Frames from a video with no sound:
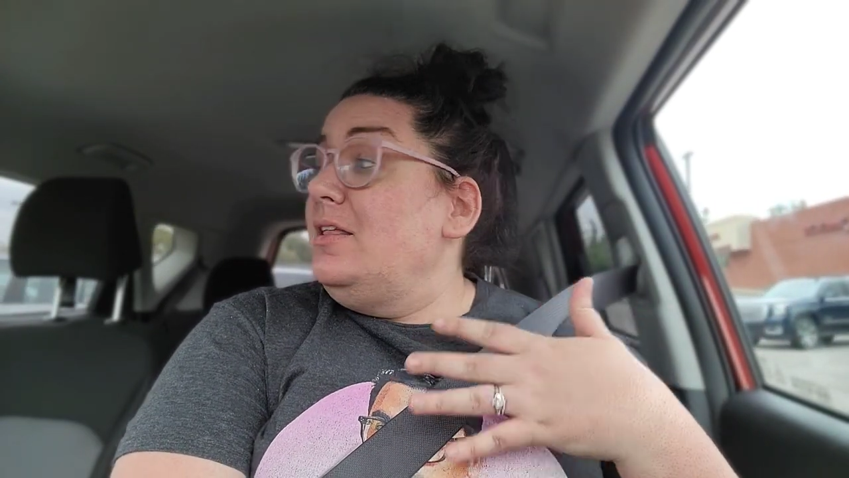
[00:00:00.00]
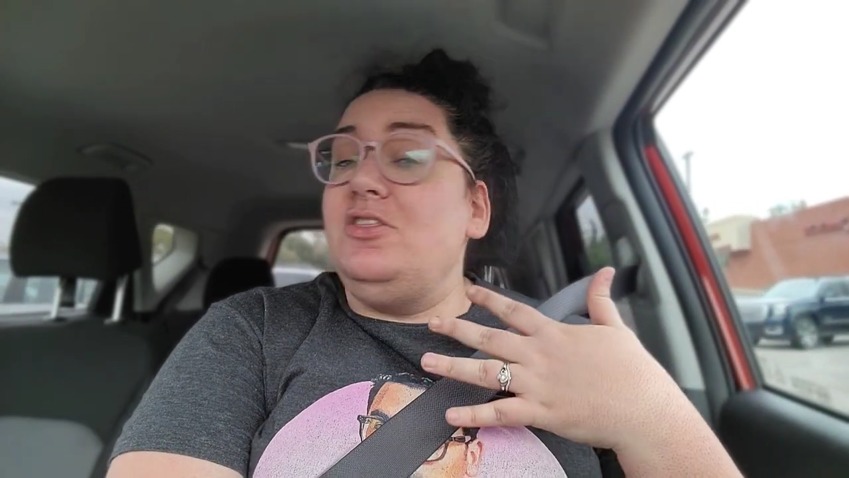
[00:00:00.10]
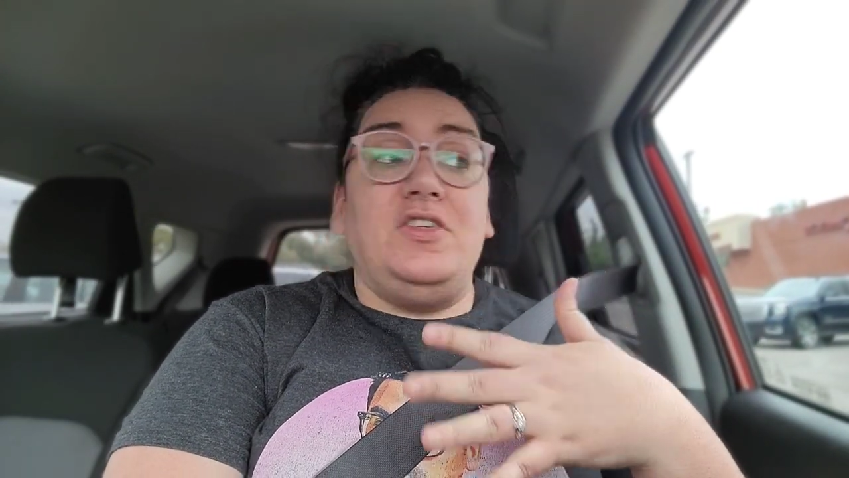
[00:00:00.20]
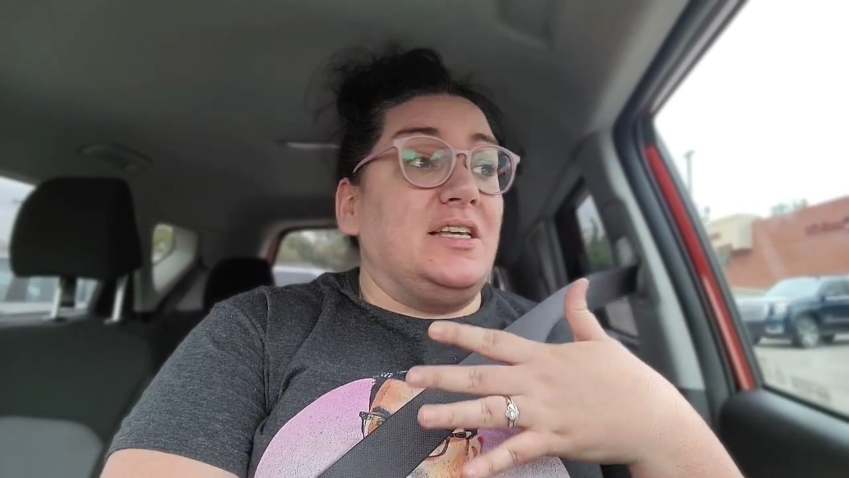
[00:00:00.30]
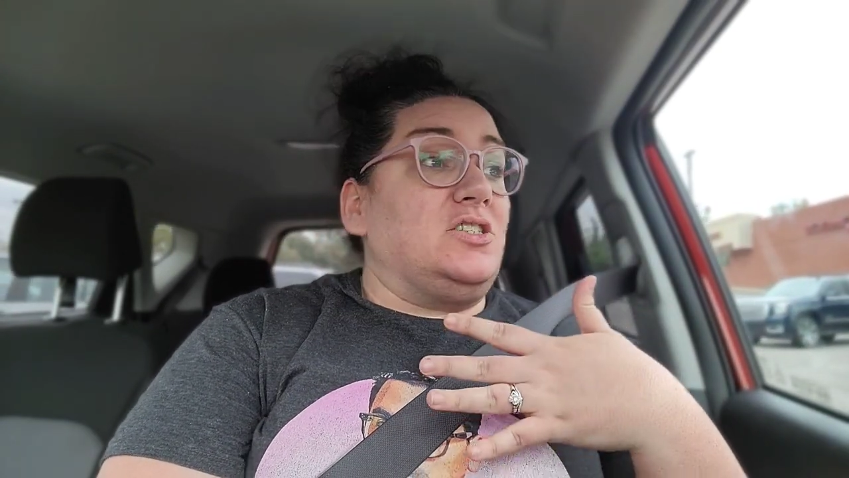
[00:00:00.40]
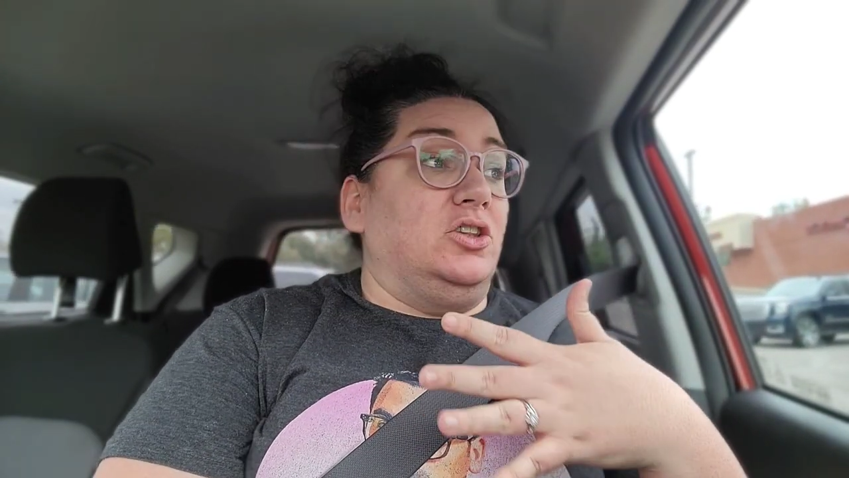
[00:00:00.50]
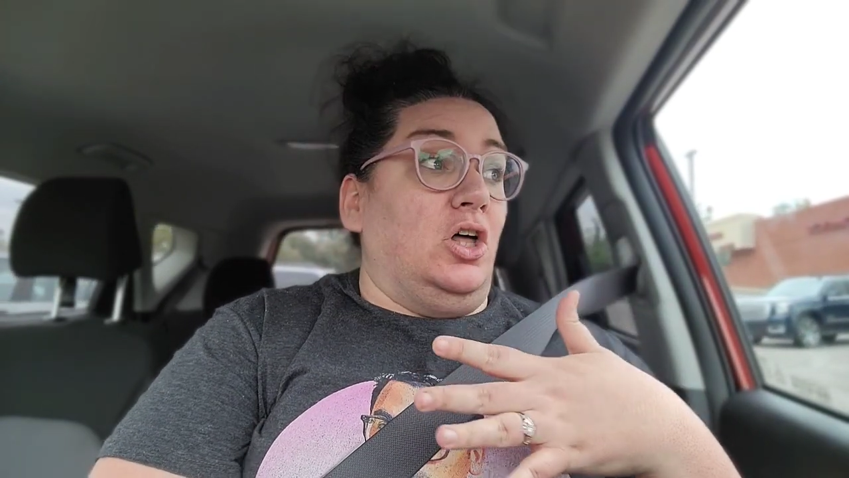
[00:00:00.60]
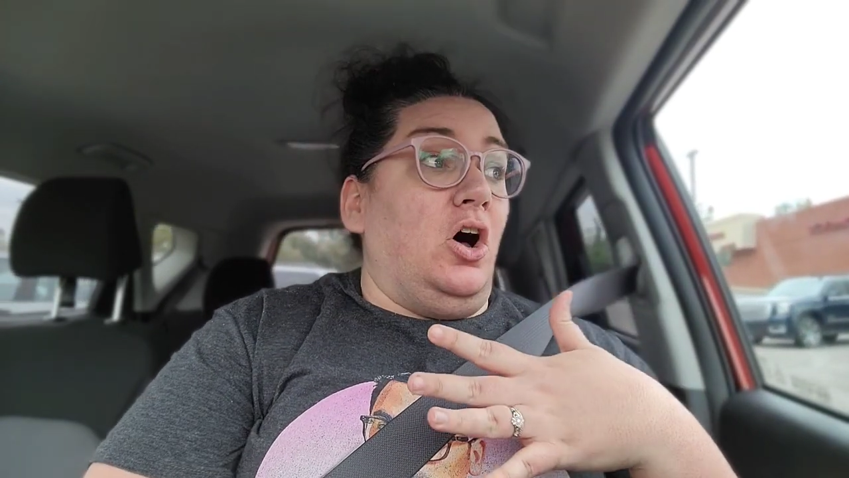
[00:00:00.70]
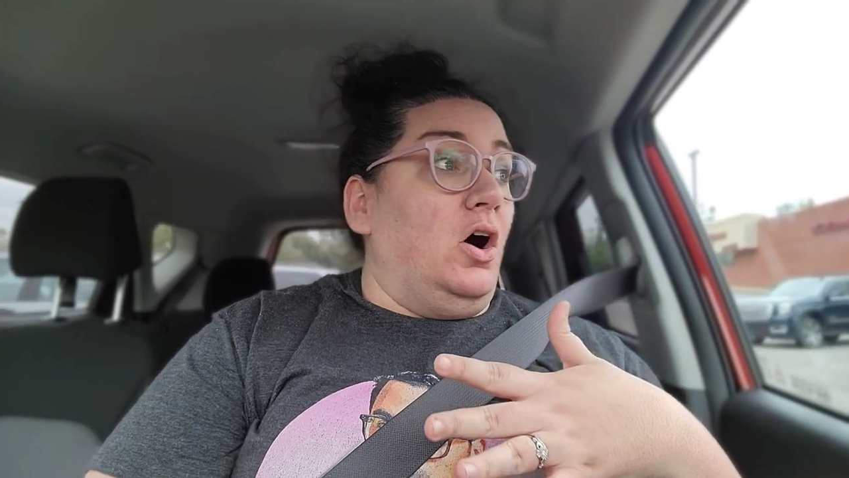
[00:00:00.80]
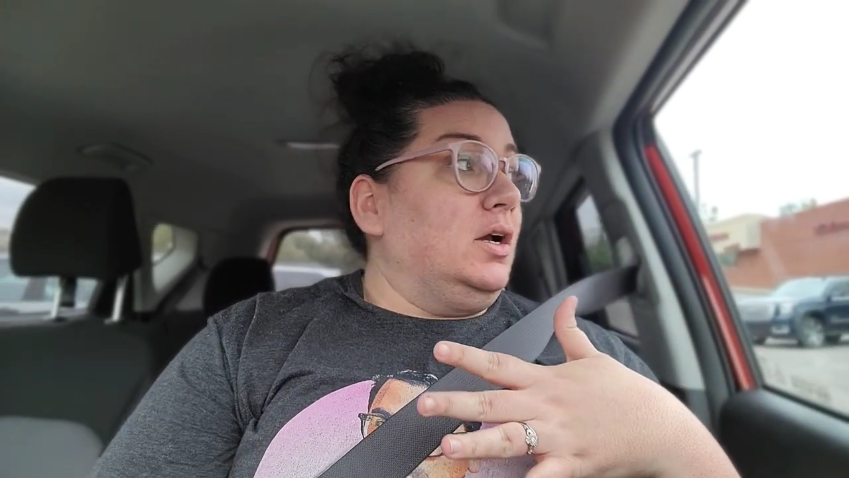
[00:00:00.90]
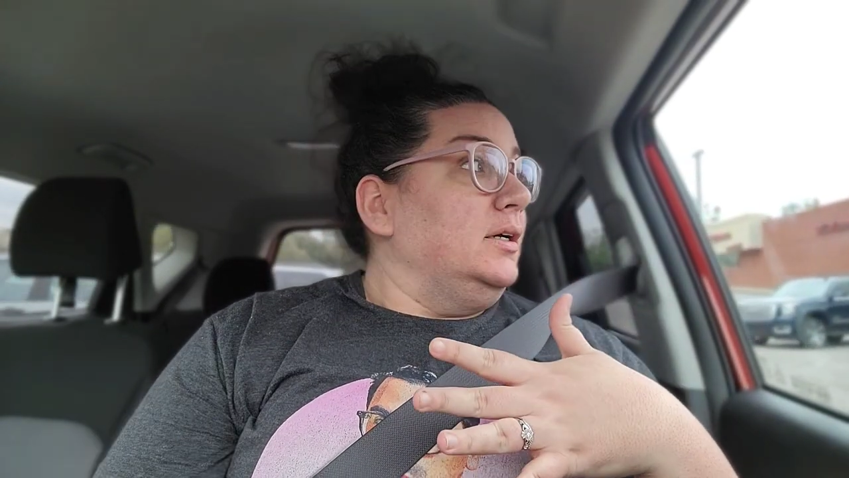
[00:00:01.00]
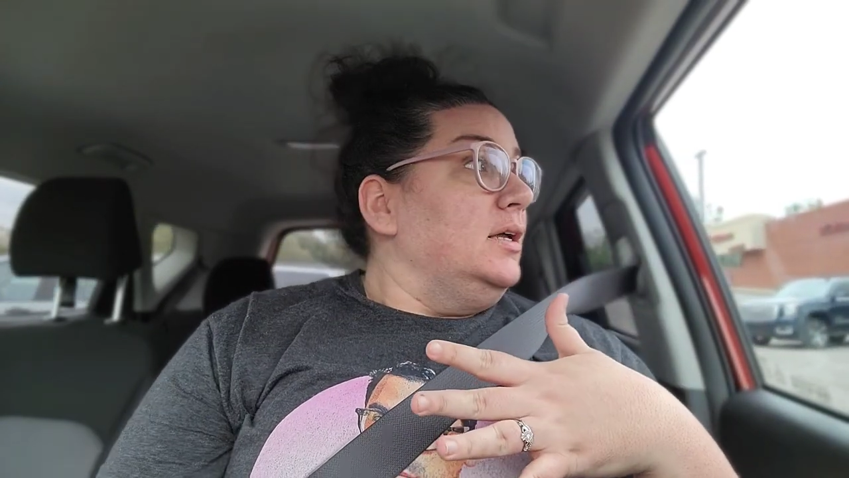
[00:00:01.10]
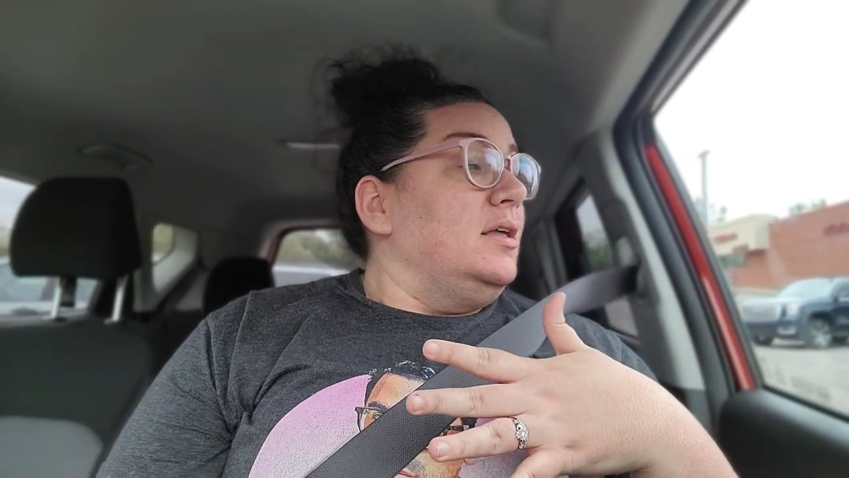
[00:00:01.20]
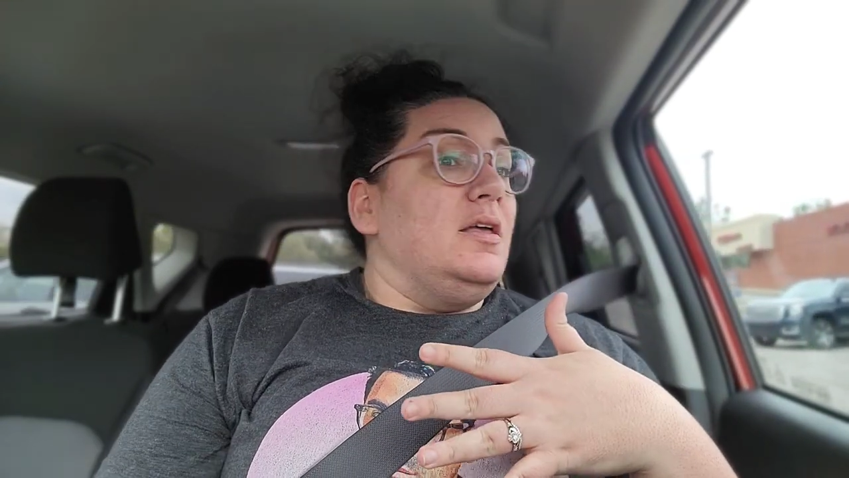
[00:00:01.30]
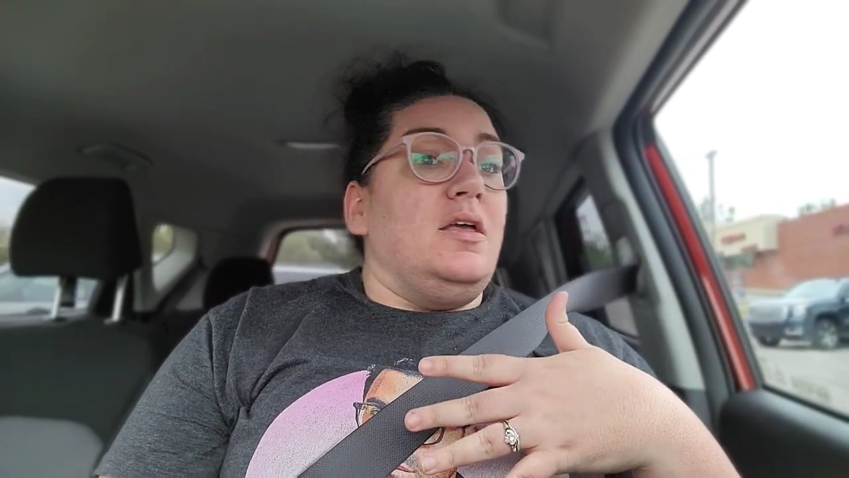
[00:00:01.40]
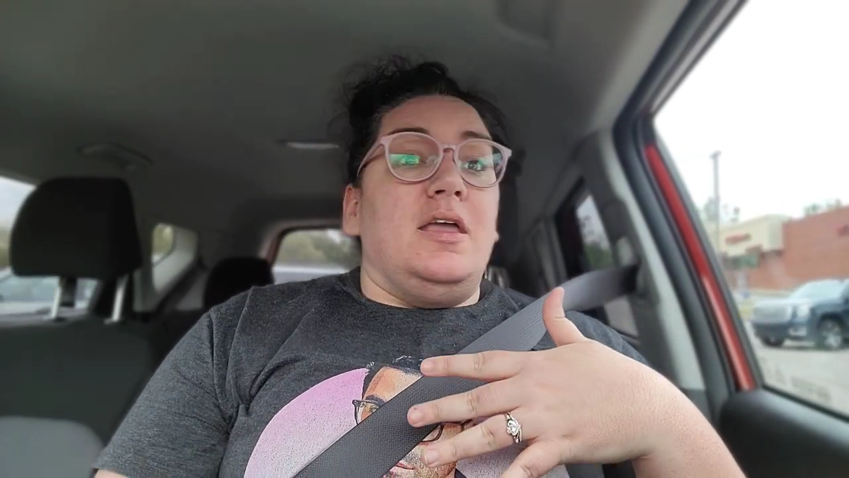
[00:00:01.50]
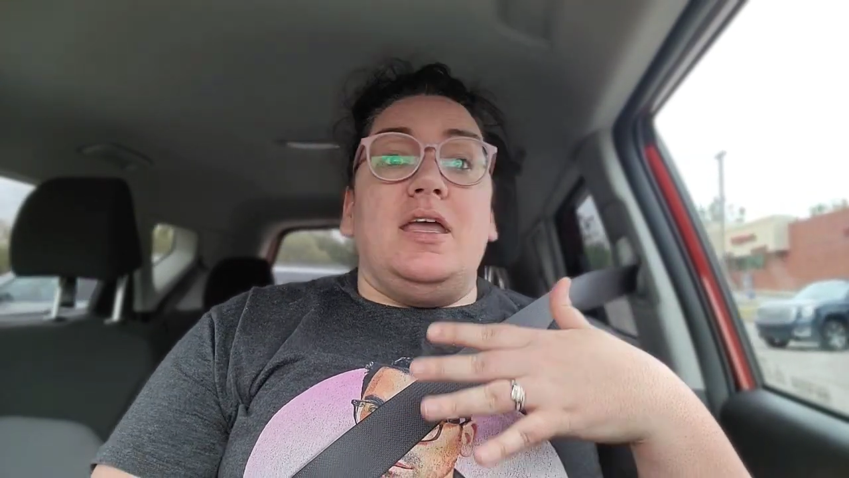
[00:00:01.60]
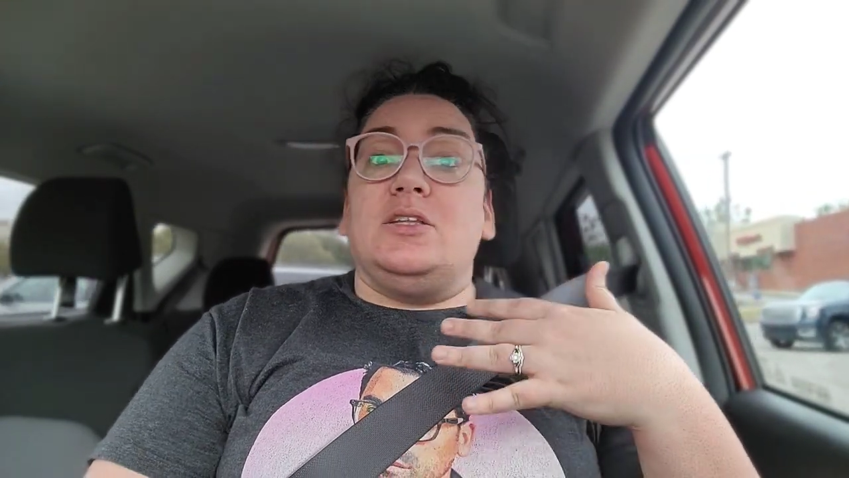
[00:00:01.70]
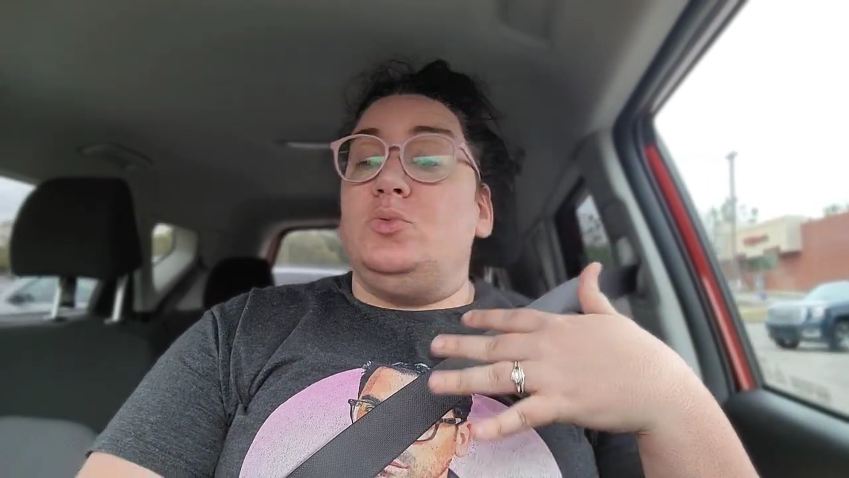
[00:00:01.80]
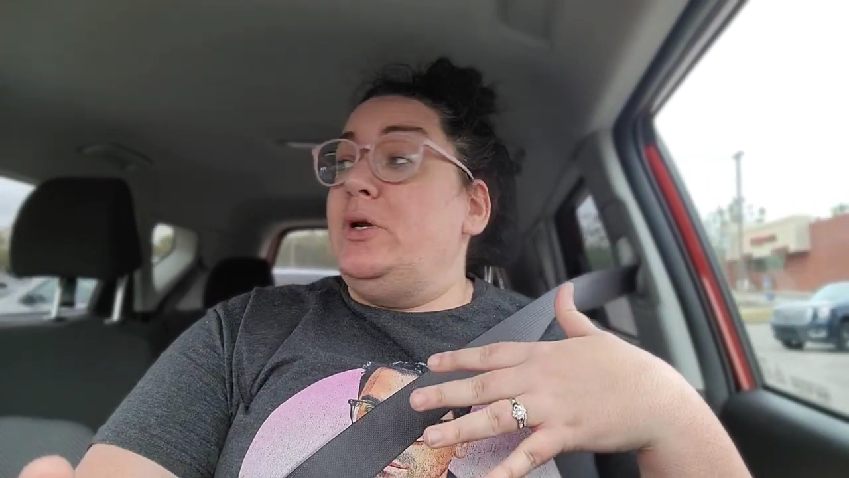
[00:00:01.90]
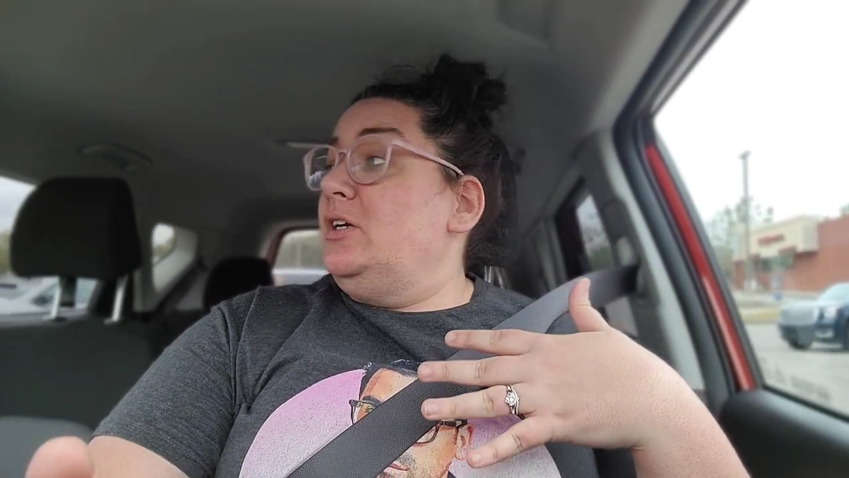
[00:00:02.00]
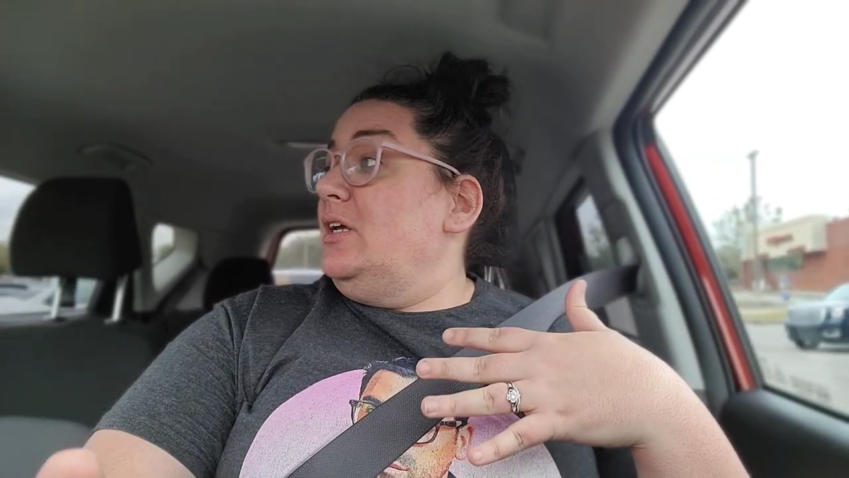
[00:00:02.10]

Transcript: this long. It's weird.